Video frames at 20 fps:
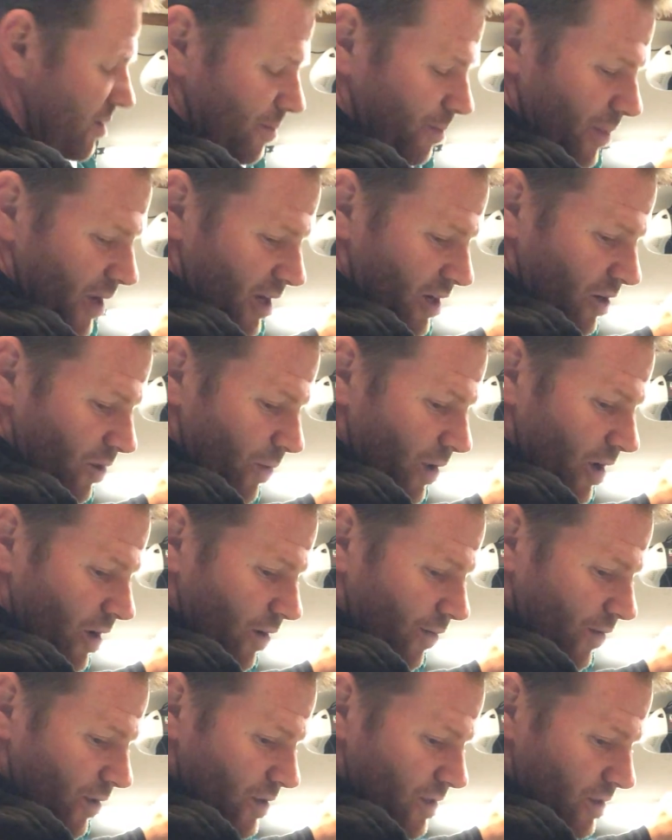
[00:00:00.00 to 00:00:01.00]
make your way
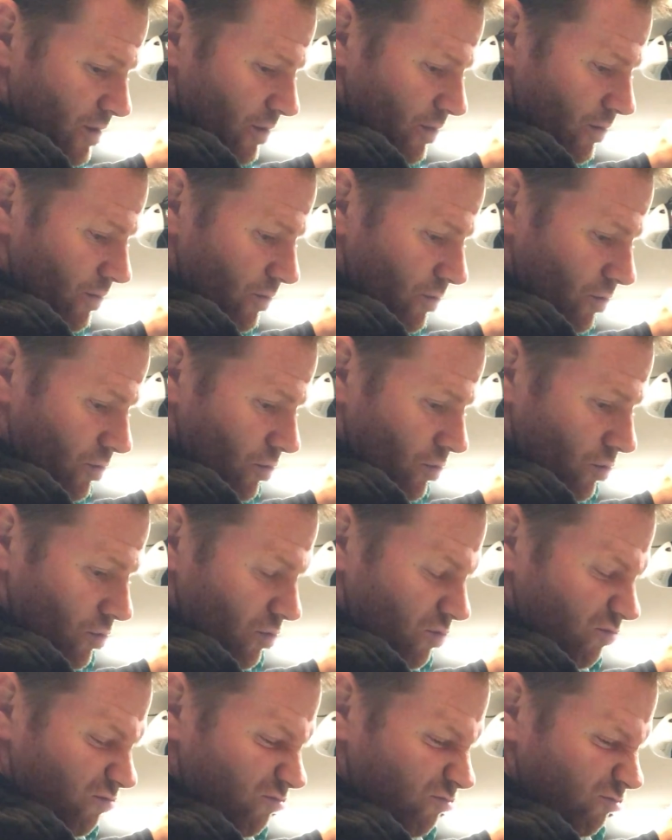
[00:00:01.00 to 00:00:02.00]
over to
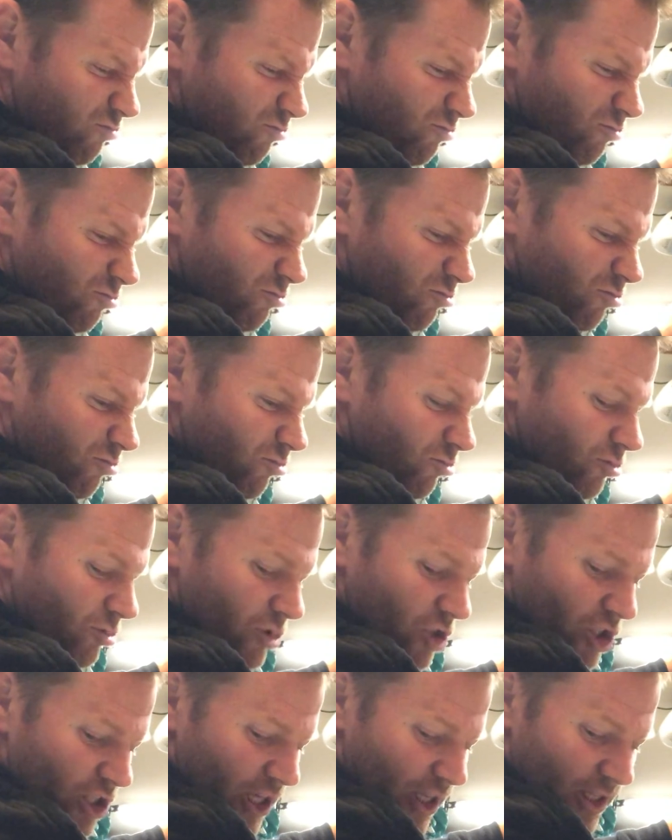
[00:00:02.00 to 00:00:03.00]

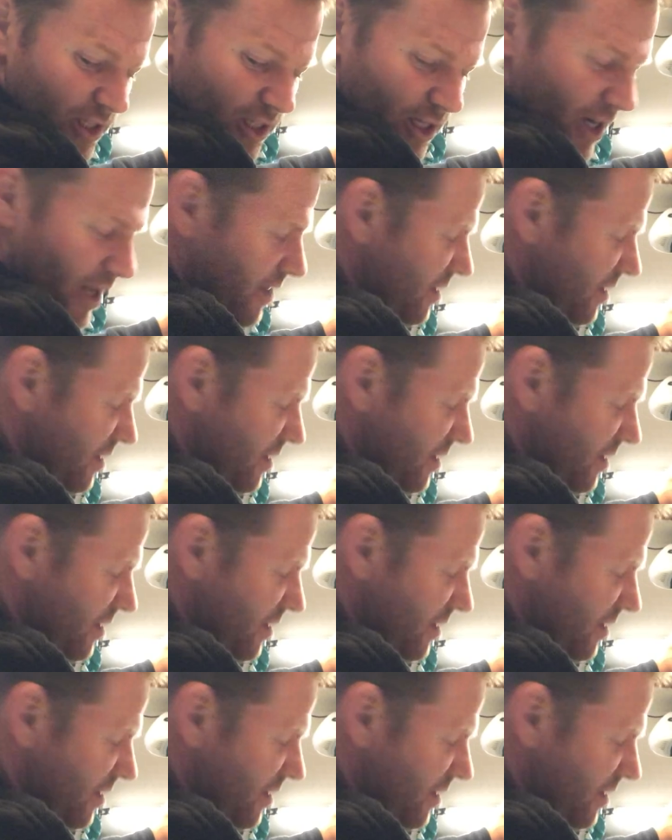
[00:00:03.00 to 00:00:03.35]
Jensen, I